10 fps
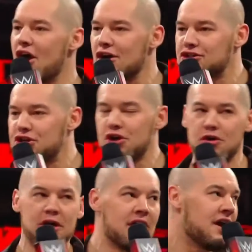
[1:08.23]
hurt
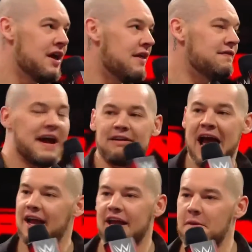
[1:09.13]
you, they're
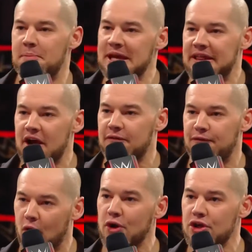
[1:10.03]
not gonna be there
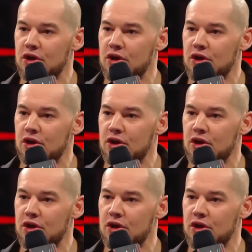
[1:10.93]
for